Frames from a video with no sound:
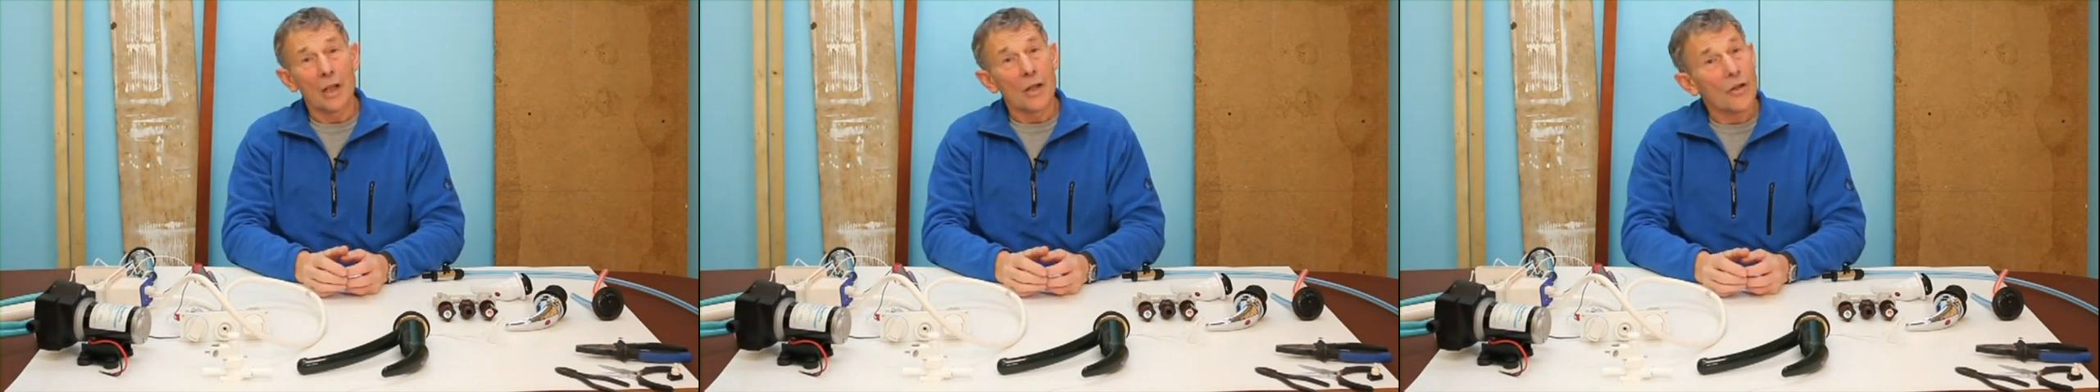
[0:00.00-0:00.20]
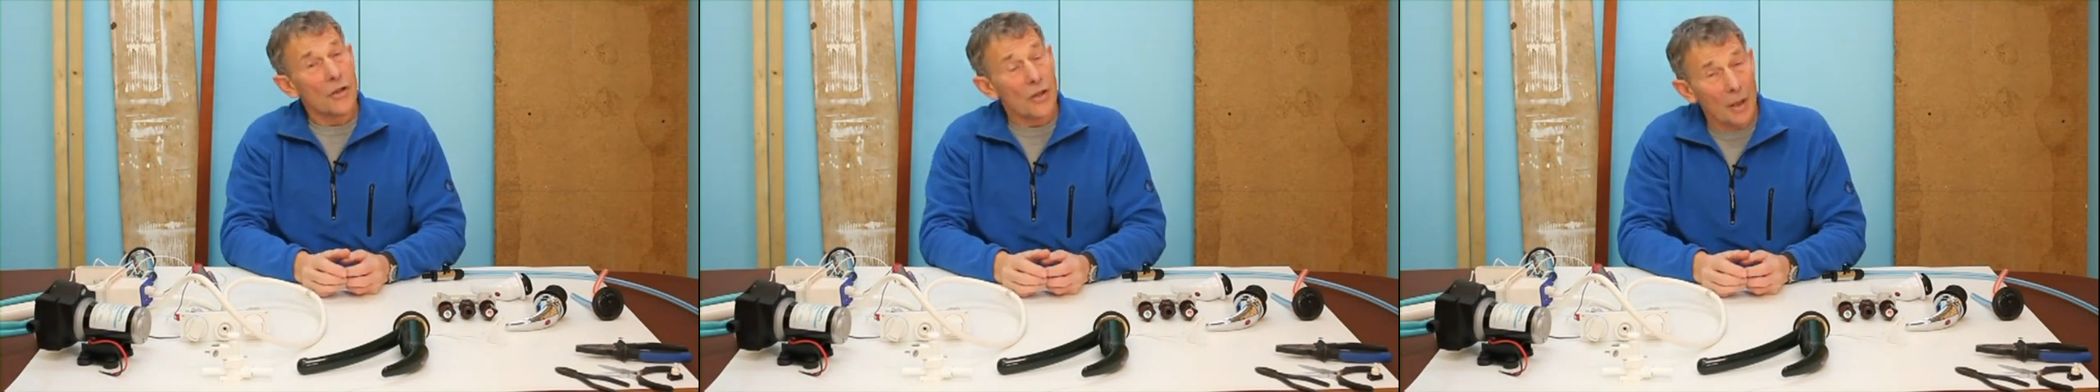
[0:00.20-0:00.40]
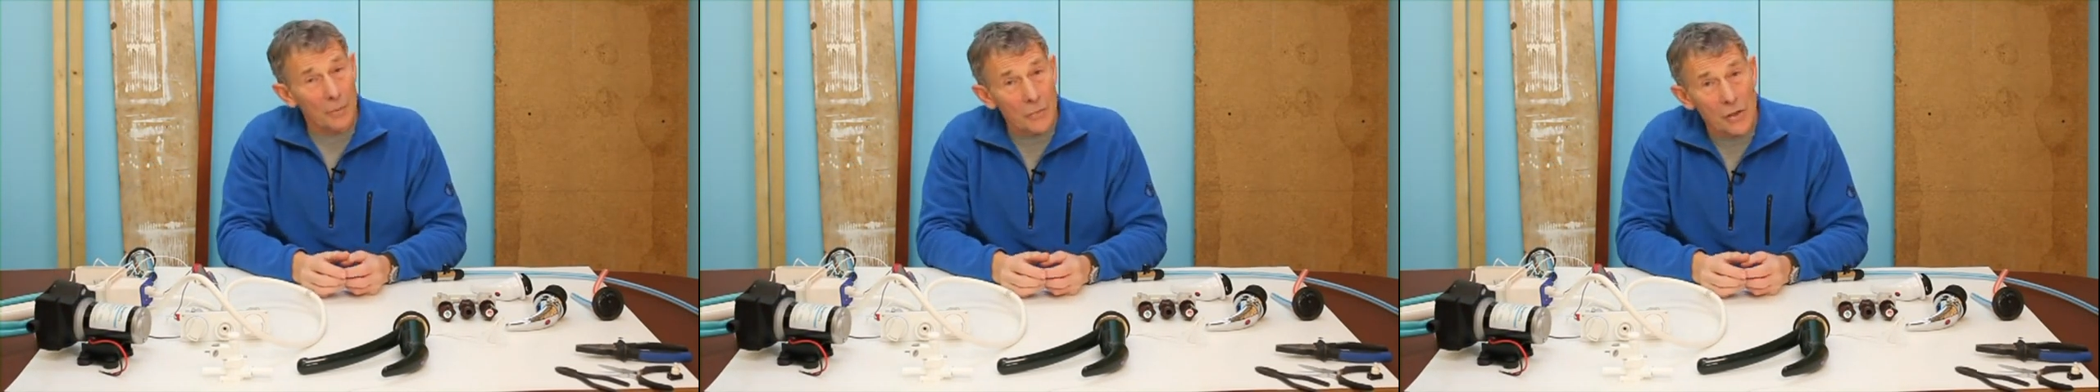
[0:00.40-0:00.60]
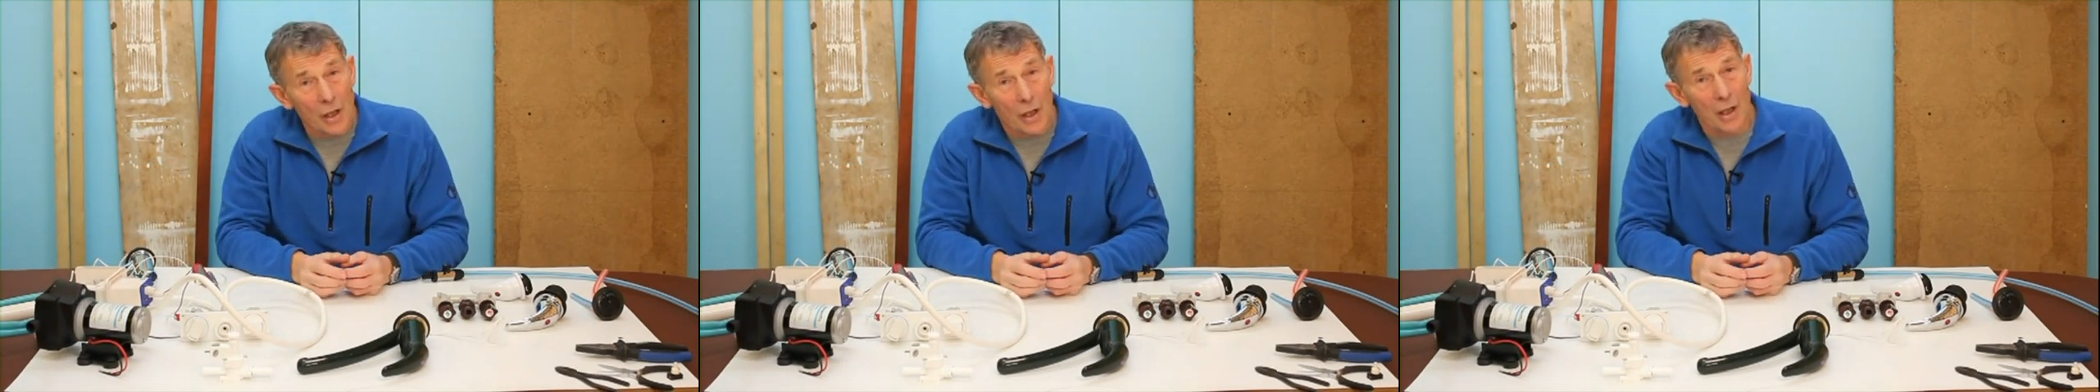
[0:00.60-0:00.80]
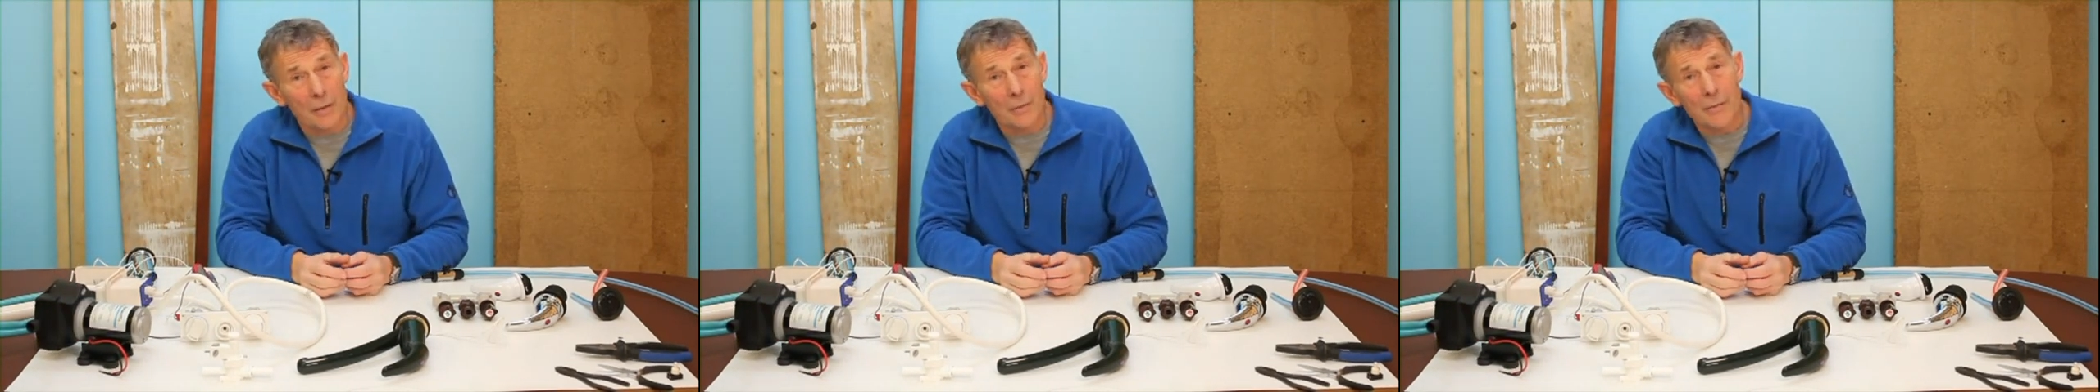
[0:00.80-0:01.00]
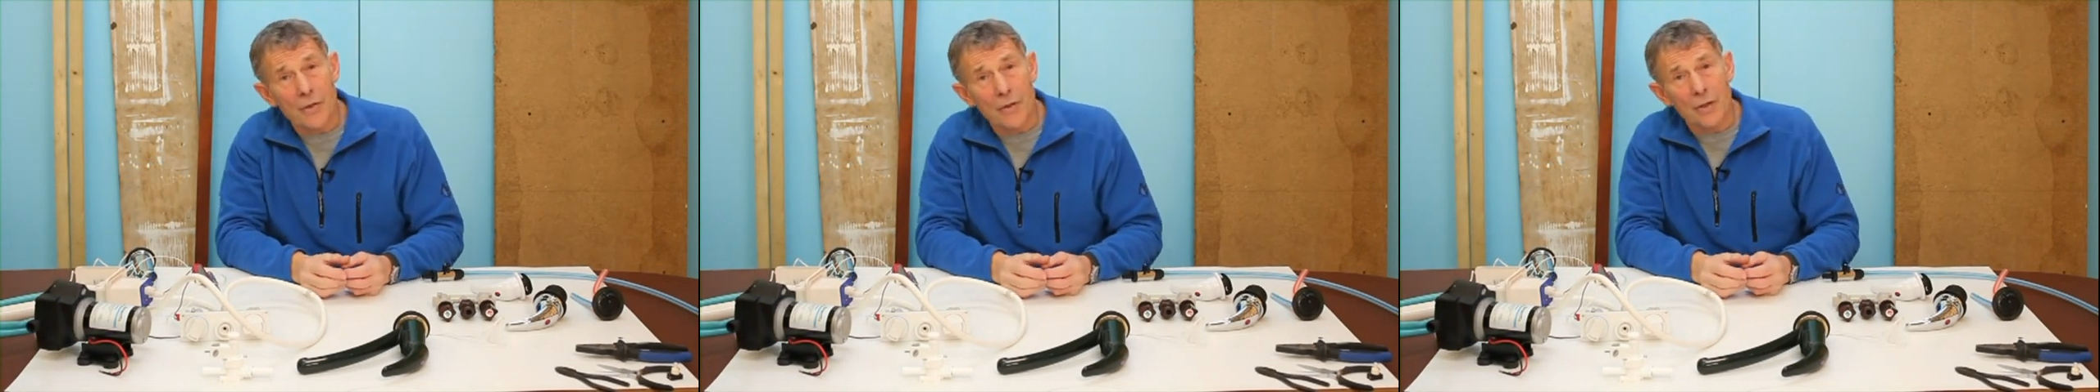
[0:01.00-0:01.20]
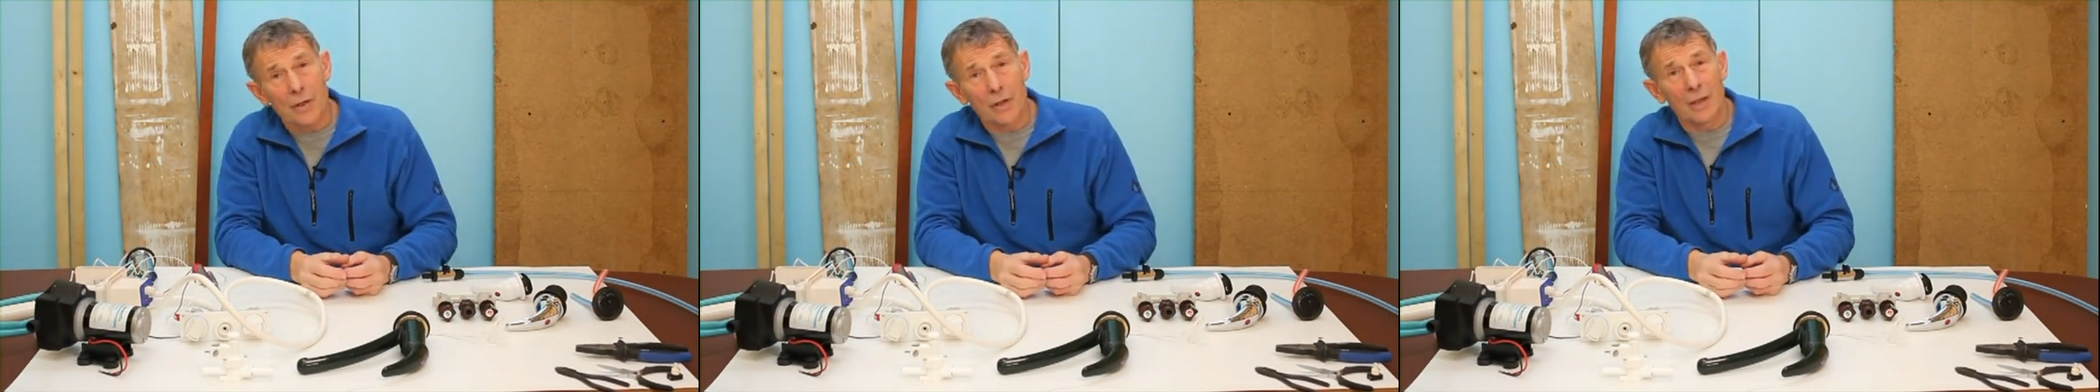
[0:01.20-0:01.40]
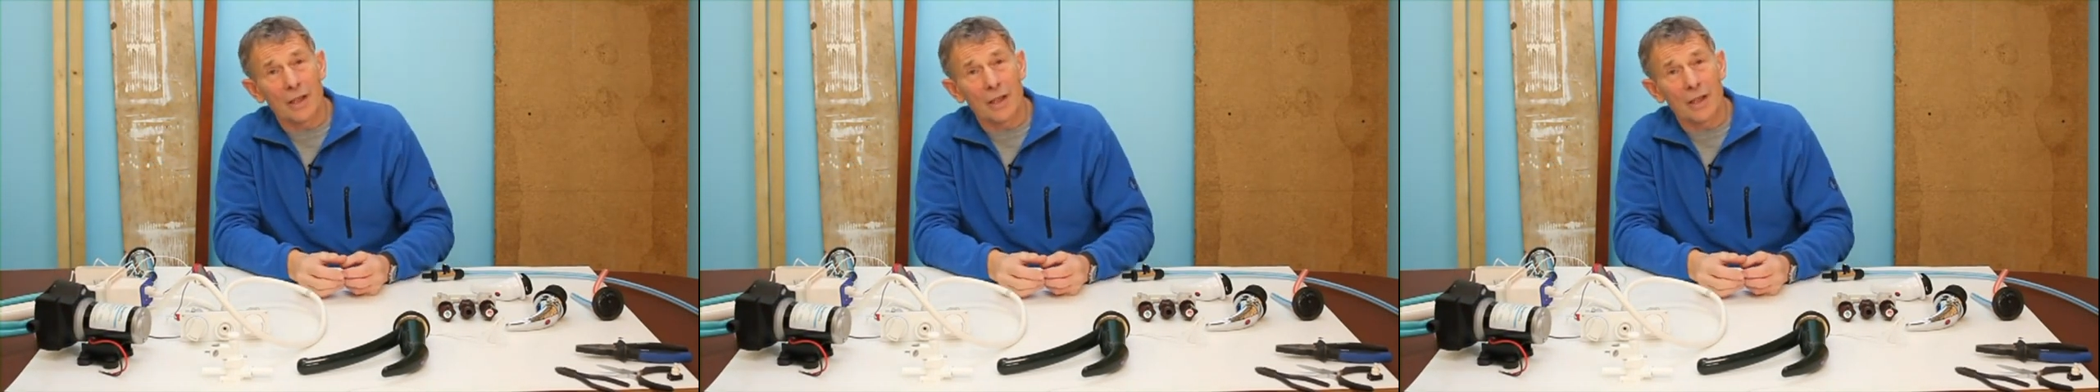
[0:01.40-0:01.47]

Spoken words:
Sometimes